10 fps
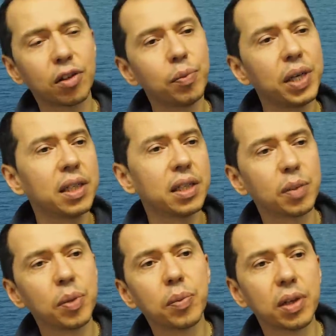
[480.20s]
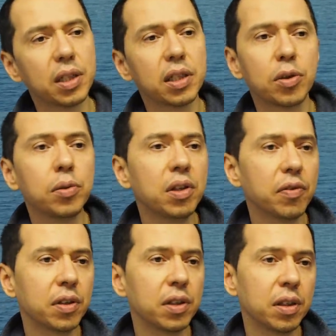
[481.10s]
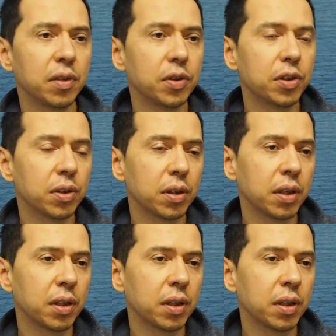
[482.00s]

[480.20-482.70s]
comparing these people are just too different individually.